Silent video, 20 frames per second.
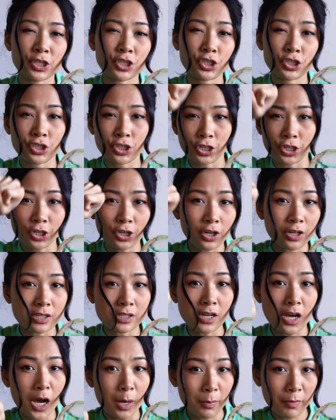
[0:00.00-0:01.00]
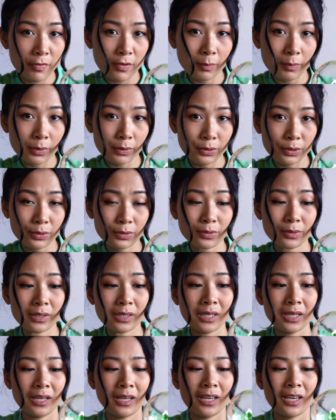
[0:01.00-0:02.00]
sugar on top of the balloon.
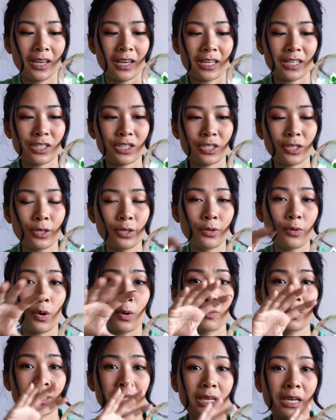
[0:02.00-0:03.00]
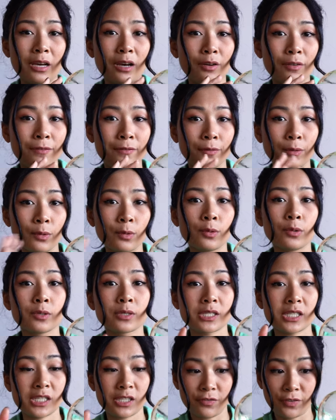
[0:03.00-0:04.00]
And so you almost get a full
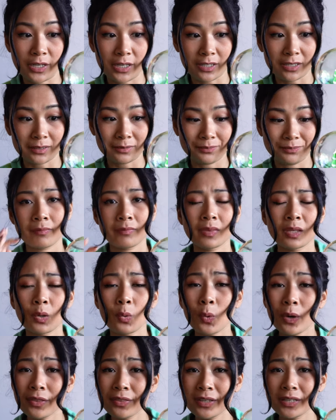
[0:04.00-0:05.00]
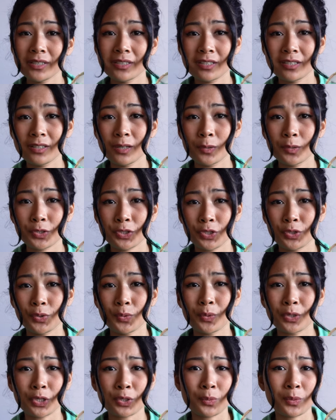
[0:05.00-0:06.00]
sphere. One thing to note too,
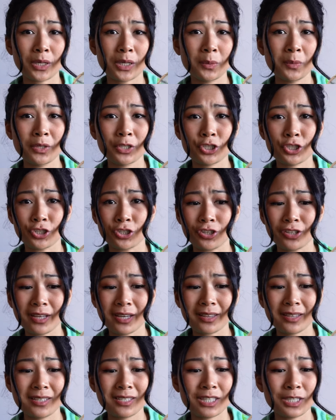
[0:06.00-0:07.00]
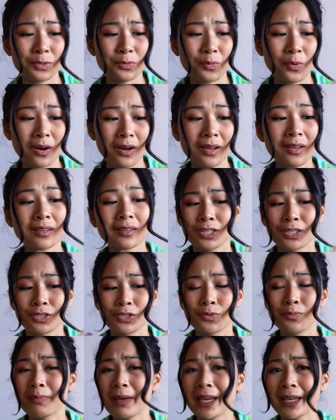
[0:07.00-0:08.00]
when you're working with sugar like this, you want
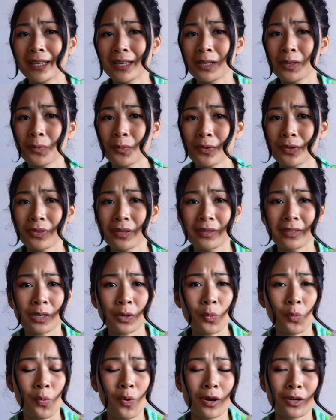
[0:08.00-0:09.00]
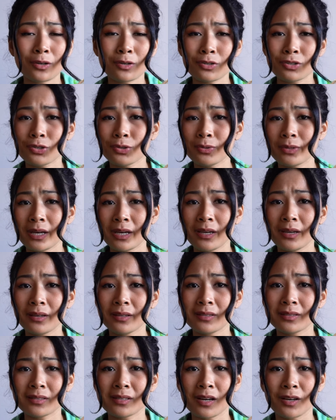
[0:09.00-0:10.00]
to make it within like one or two
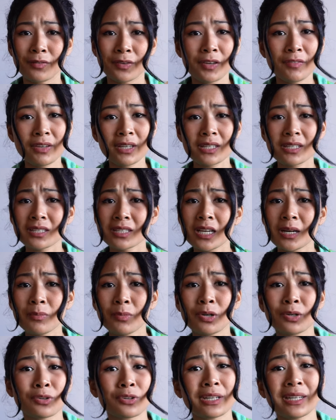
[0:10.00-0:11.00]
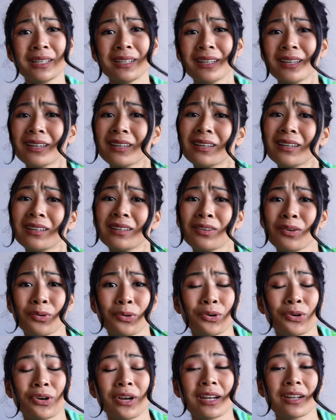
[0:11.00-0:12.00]
days of giving it to someone or eating it
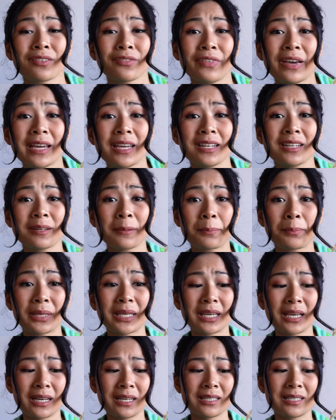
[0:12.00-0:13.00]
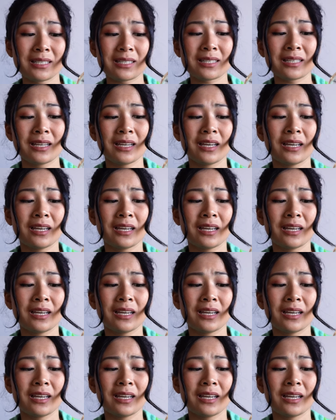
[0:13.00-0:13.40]
or an event because